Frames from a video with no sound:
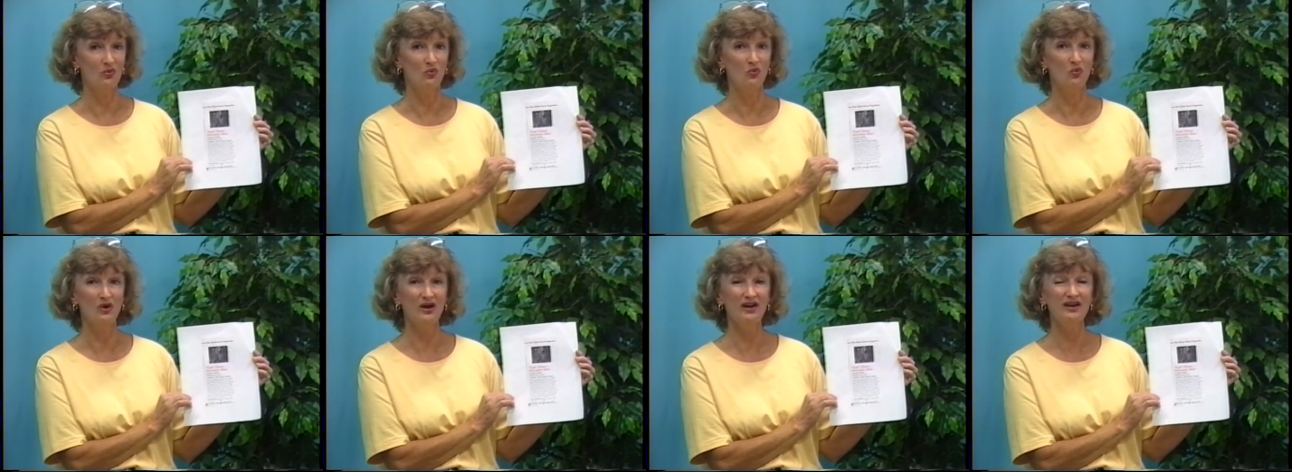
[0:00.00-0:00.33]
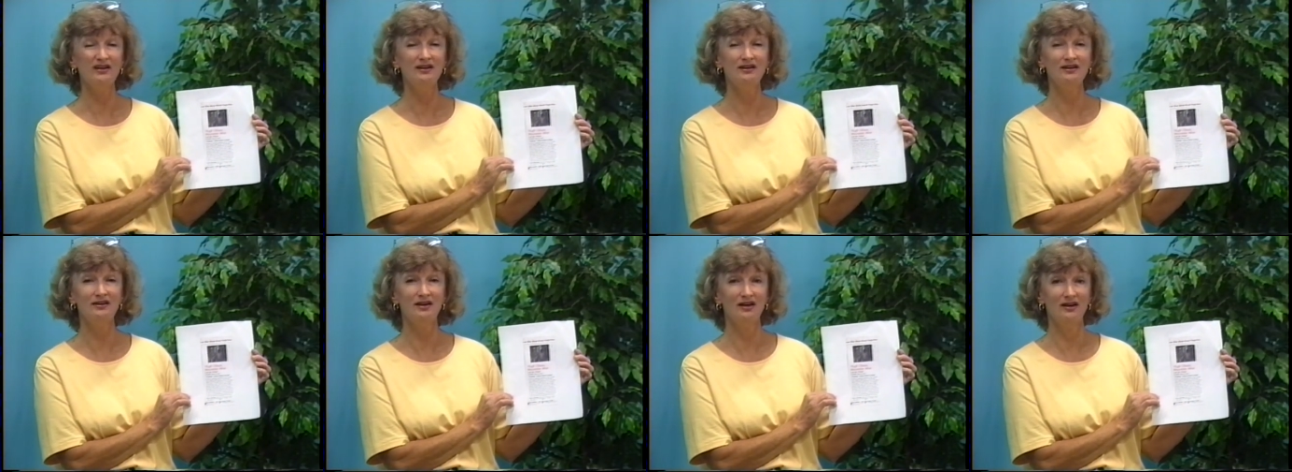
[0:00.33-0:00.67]
What
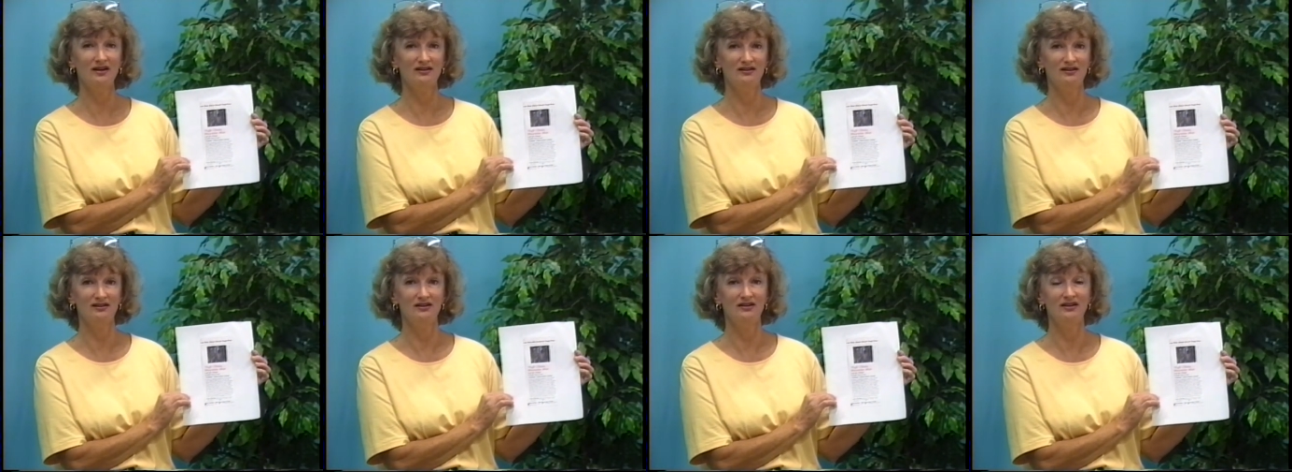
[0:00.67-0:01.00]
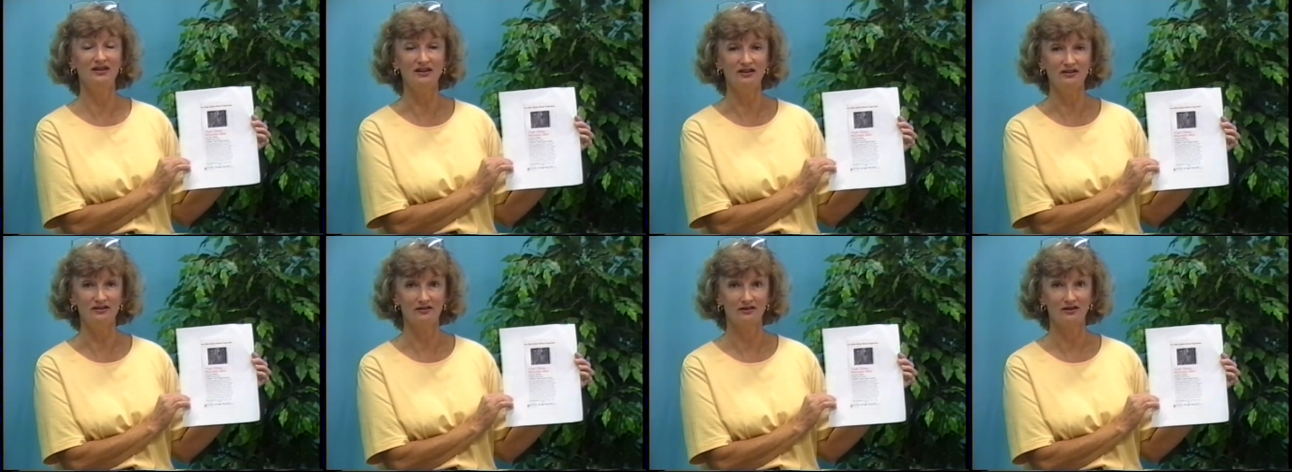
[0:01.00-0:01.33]
he had to
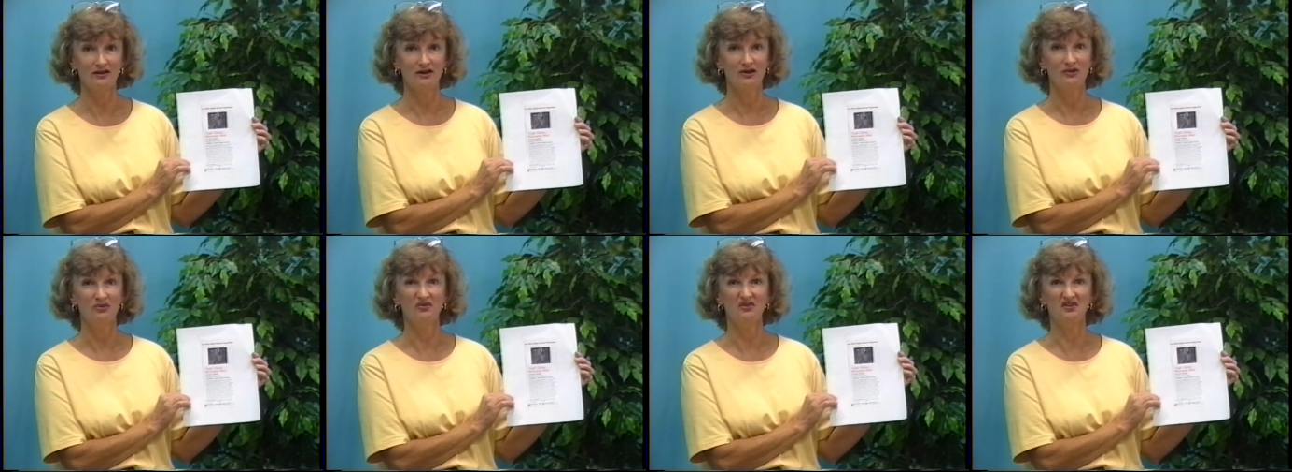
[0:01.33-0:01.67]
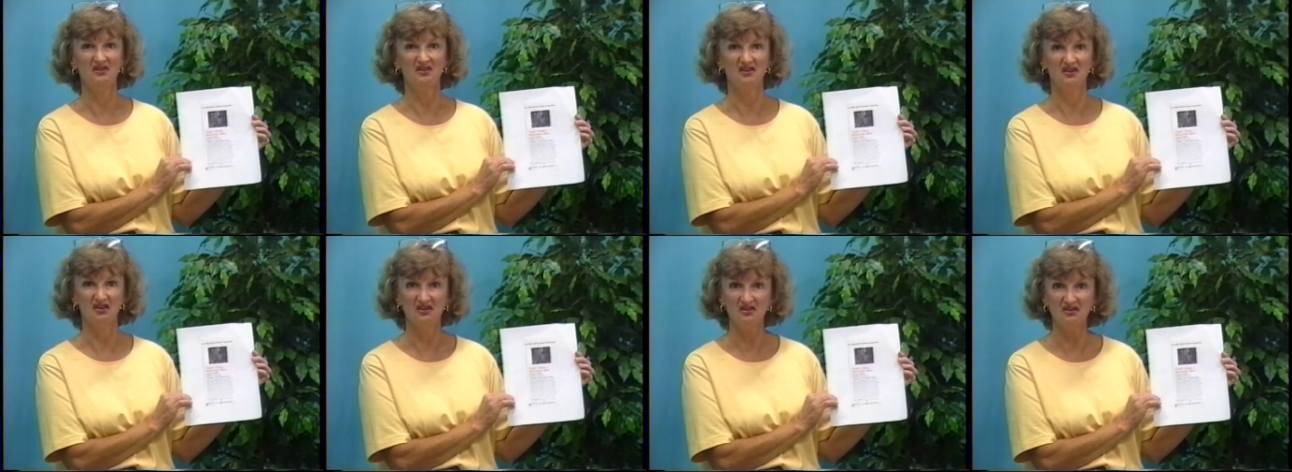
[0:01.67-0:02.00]
eat
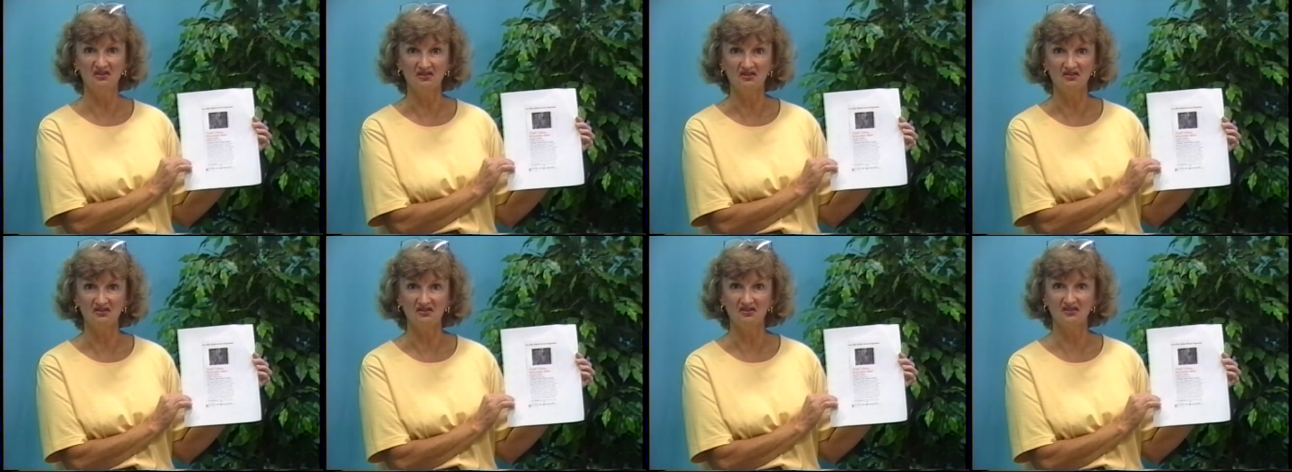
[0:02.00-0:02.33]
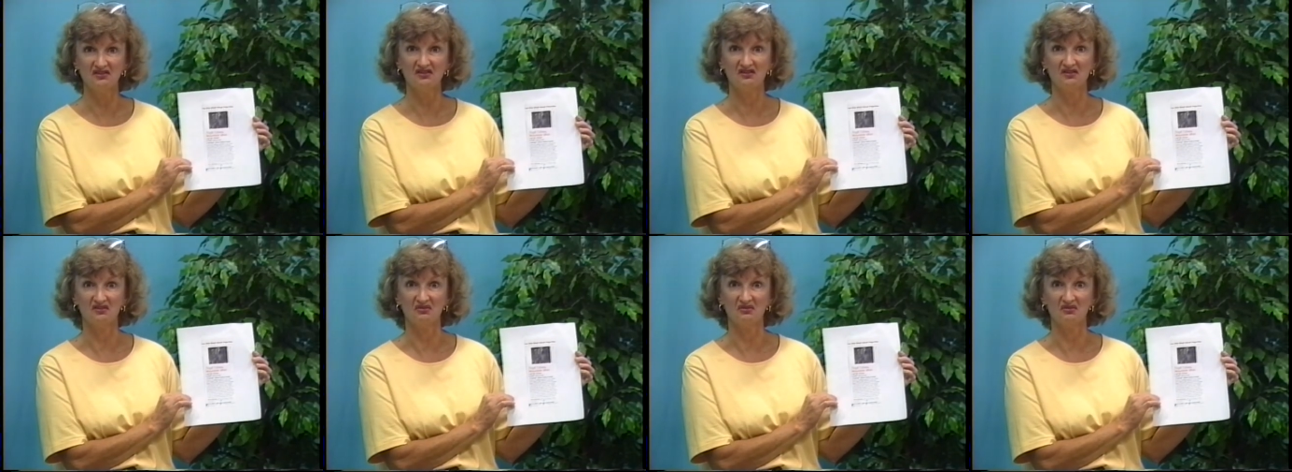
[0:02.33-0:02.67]
would kill you
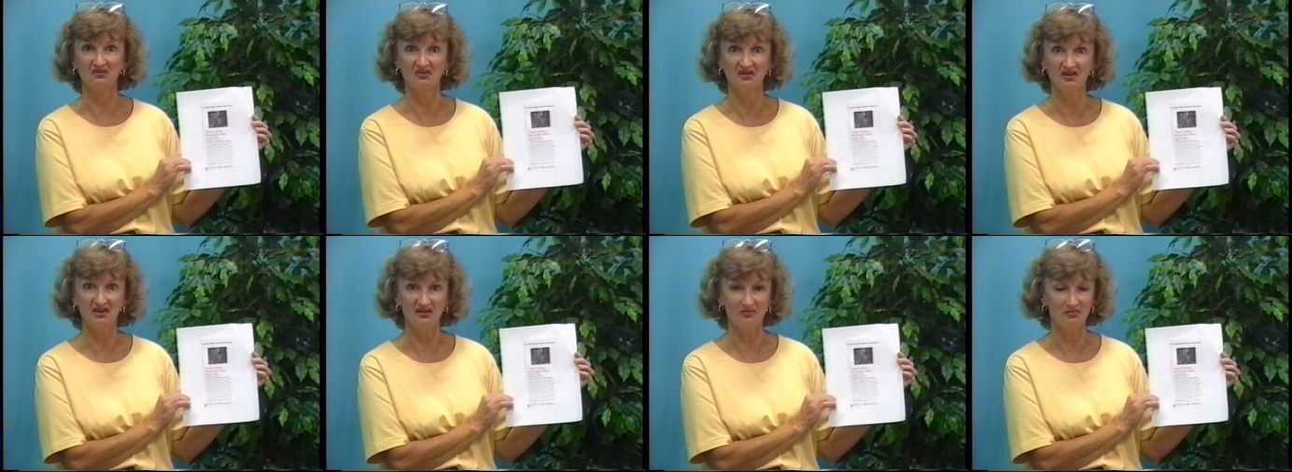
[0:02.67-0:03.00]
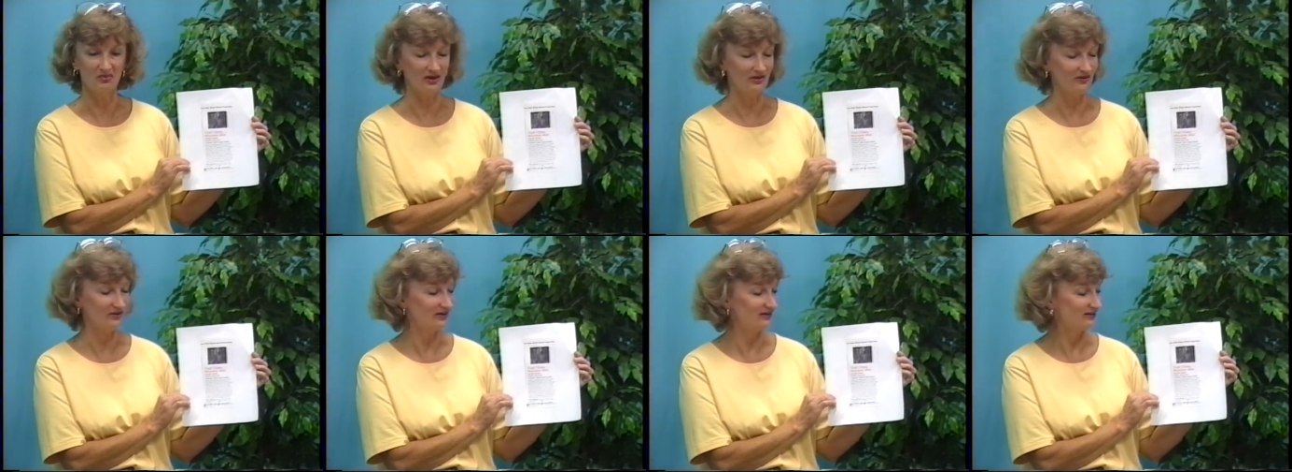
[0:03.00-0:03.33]
just to read
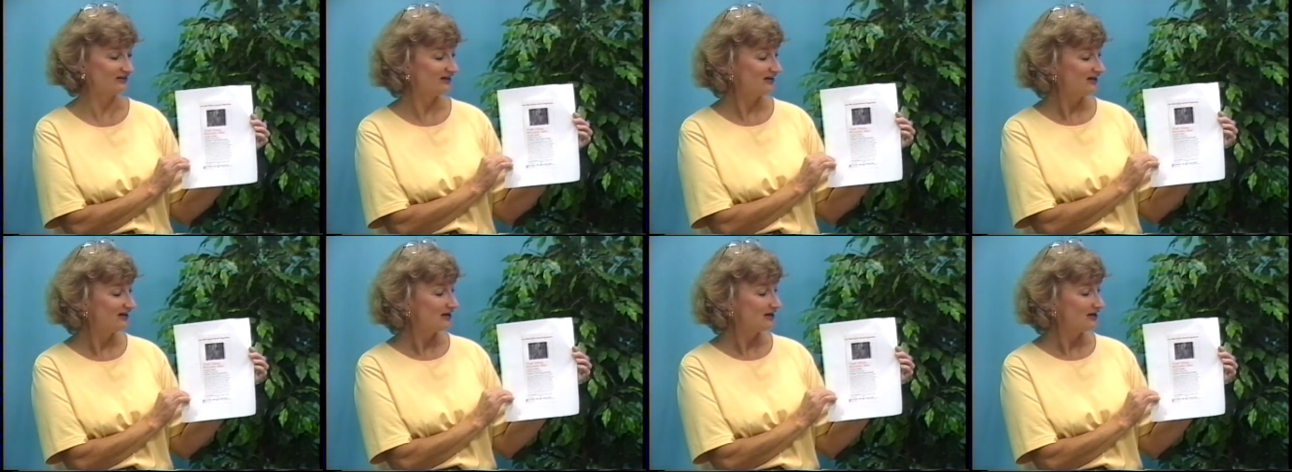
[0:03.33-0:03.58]
about it.